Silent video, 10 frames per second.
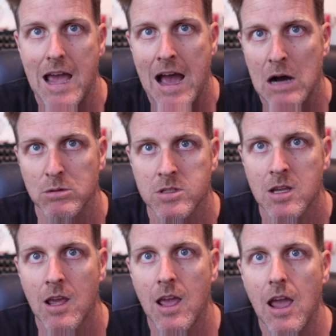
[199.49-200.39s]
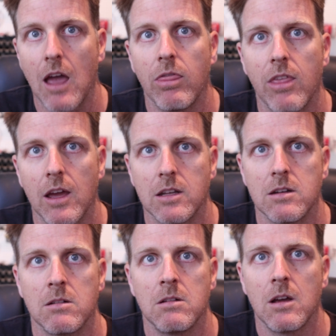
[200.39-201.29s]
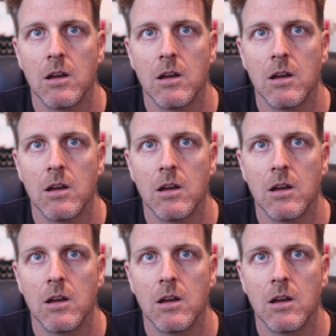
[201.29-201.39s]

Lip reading: out, and then